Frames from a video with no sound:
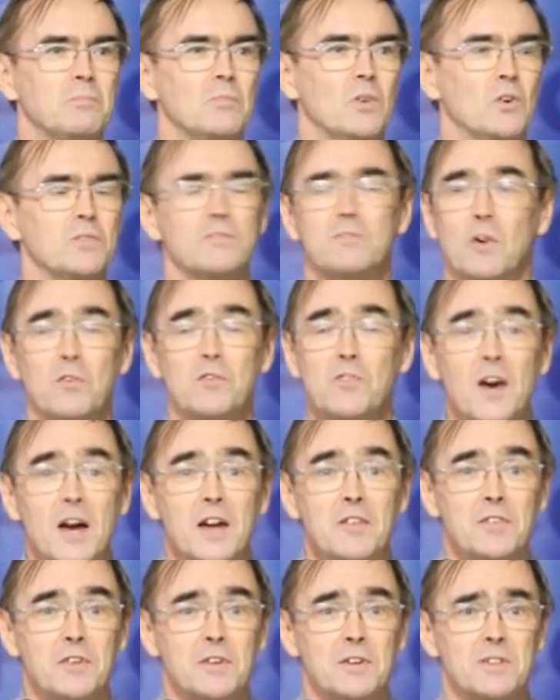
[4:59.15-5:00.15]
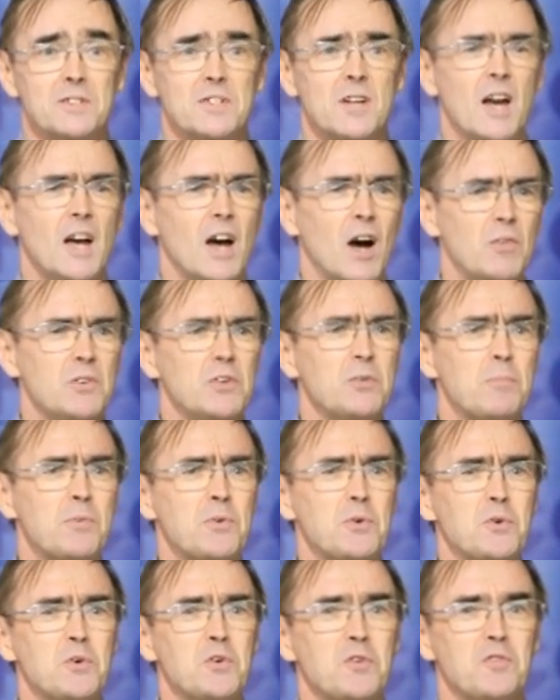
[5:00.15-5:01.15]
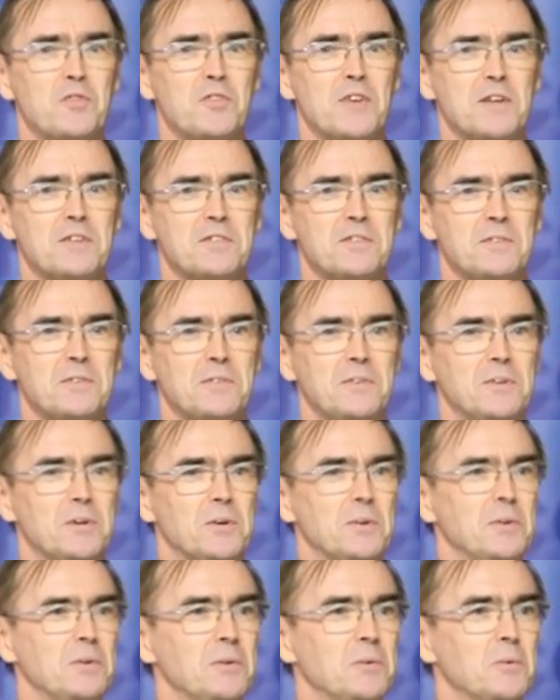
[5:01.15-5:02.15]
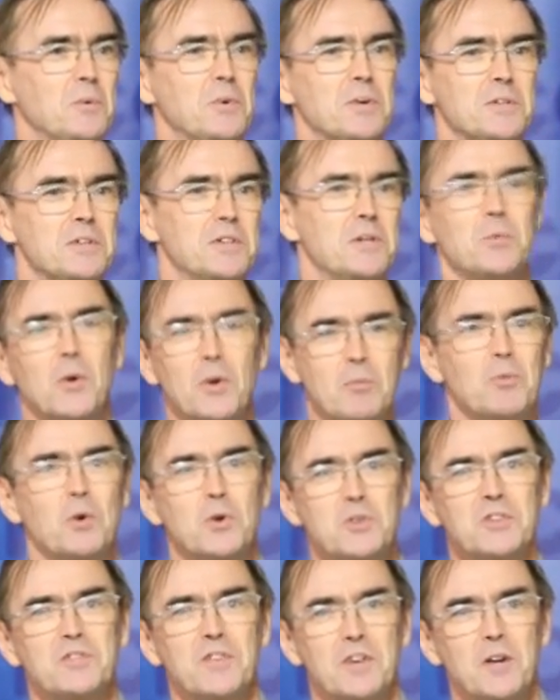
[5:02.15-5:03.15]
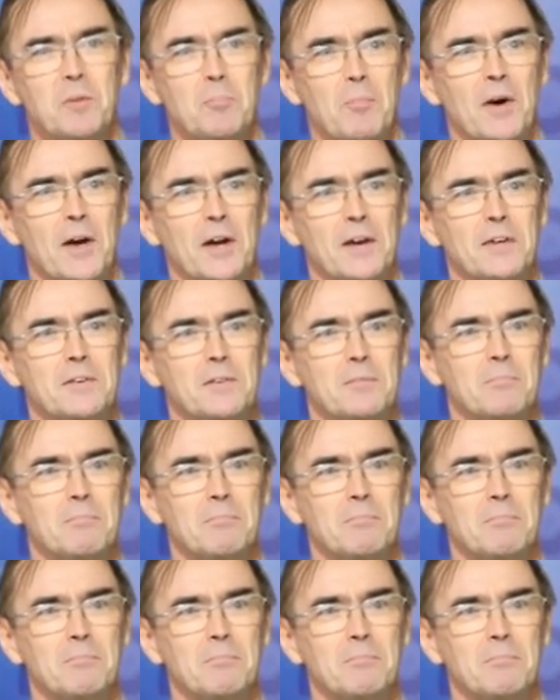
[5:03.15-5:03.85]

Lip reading: or 5 years. How do you prove that you weren't motivated by